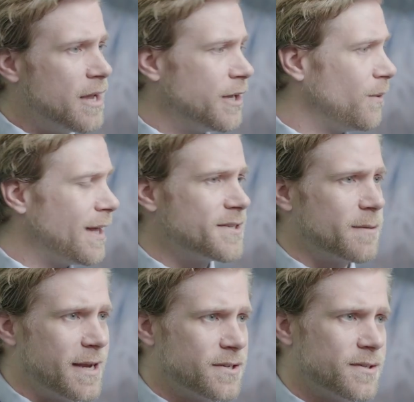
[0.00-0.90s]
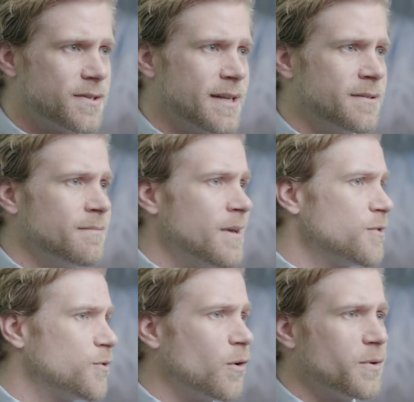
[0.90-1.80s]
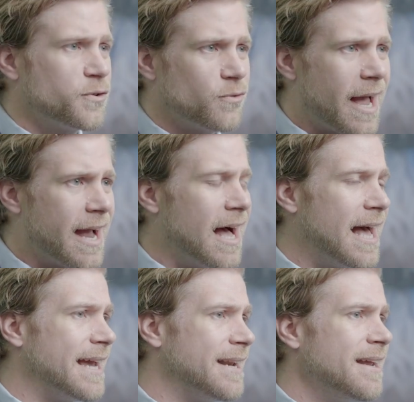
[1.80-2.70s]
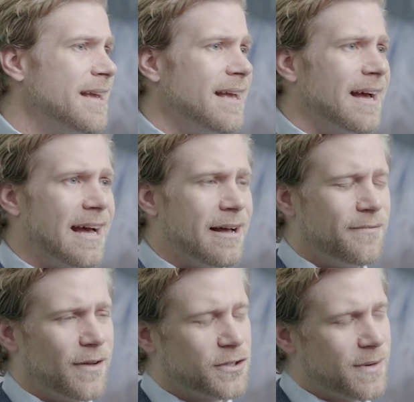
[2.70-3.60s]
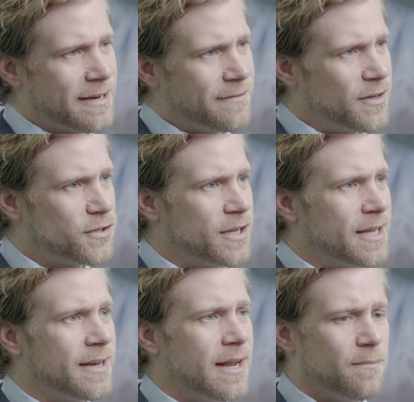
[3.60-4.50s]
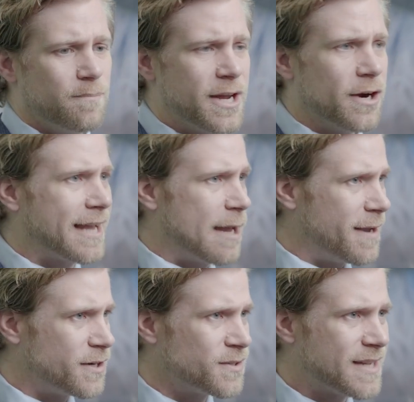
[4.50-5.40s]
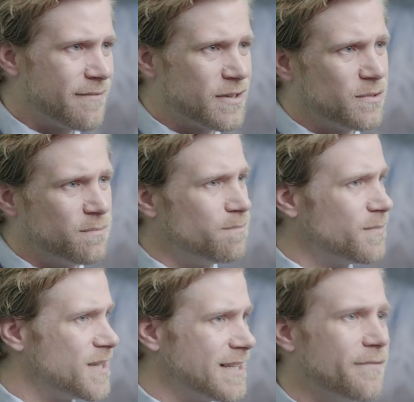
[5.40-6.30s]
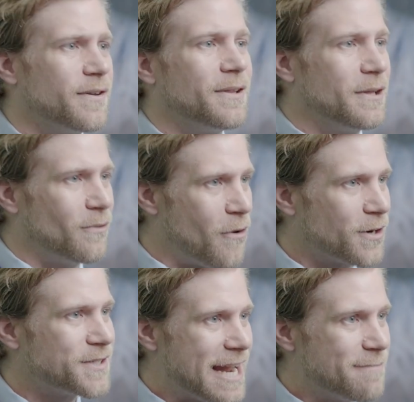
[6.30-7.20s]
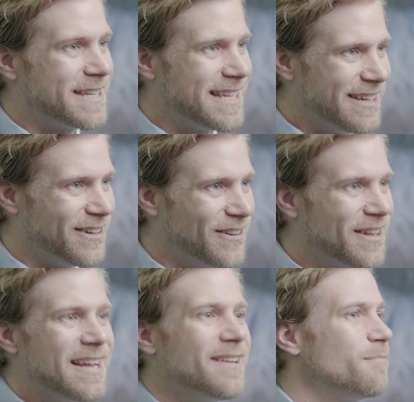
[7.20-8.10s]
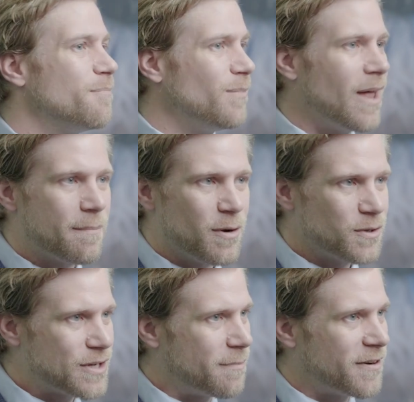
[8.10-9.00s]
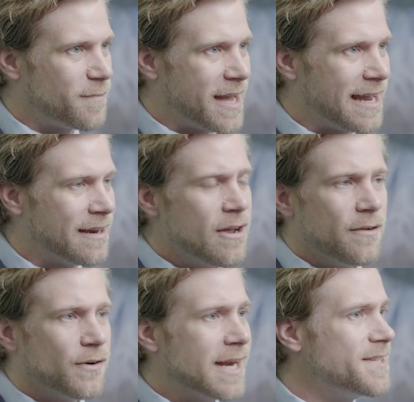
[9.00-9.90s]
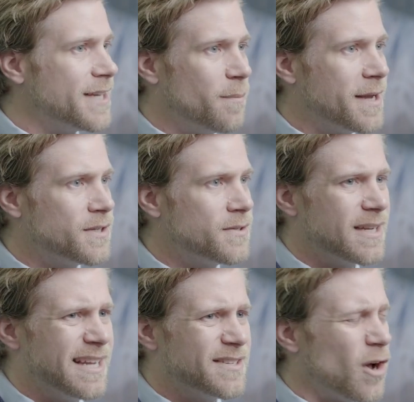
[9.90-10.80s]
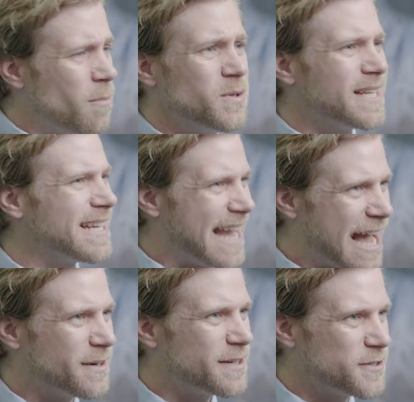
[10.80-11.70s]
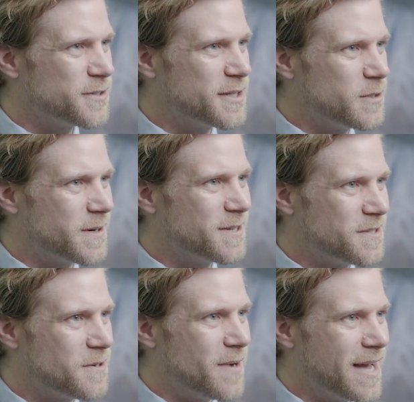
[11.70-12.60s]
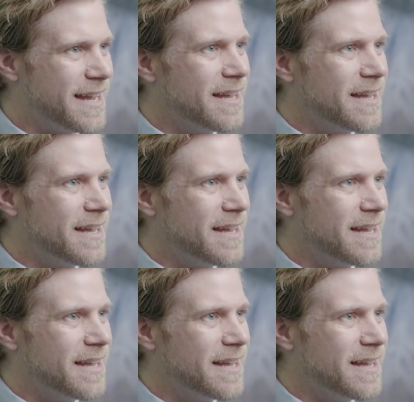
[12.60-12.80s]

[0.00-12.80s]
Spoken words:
LASIK patients can struggle with dry eye and fluctuating vision. PRK patients have this significantly longer time to heal, a lot of postoperative pain. For ICL patients, it's almost like a cataract surgery experience in a way.